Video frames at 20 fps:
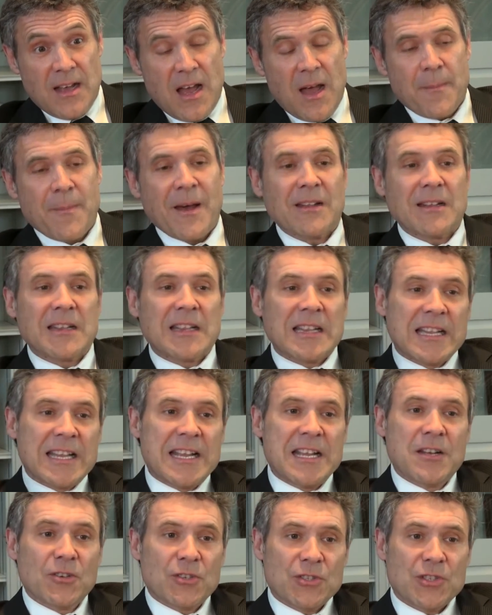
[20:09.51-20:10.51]
about
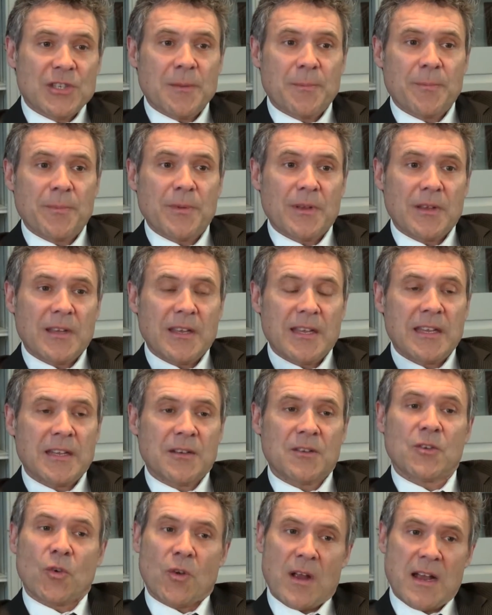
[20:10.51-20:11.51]
leadership
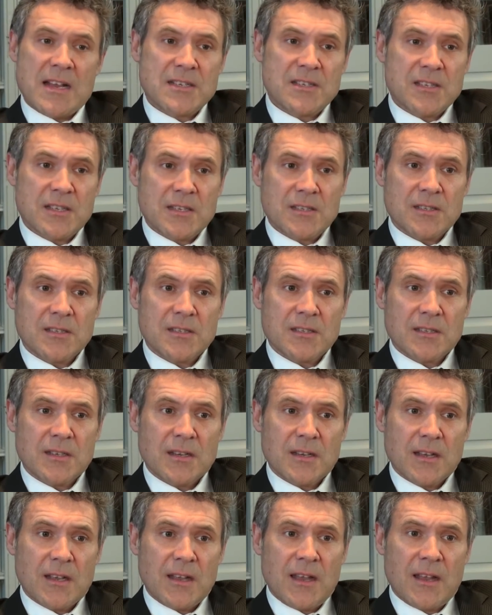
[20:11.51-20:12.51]
in crisis
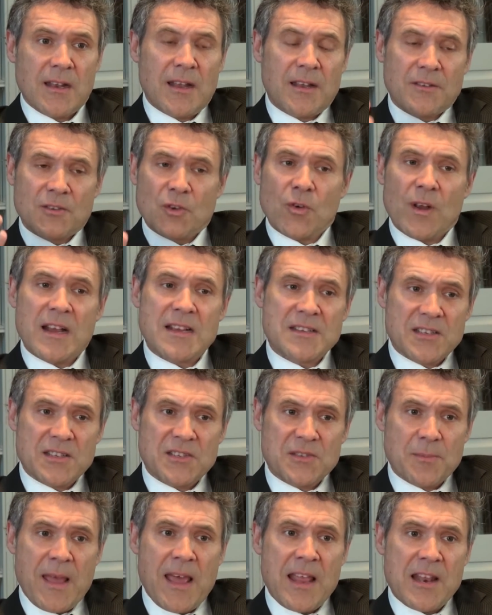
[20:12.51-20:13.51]
and
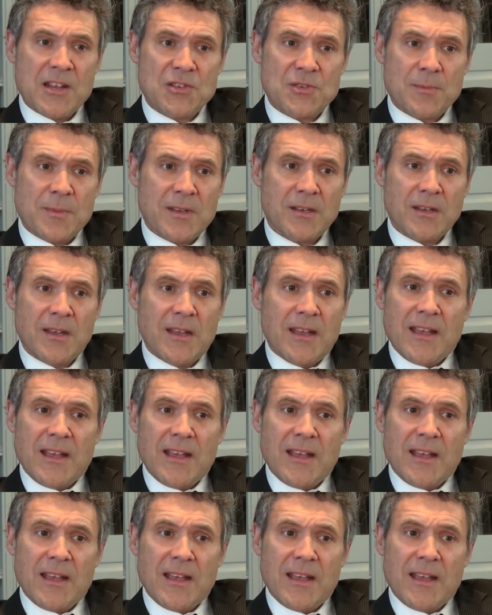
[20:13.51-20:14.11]
crisis management?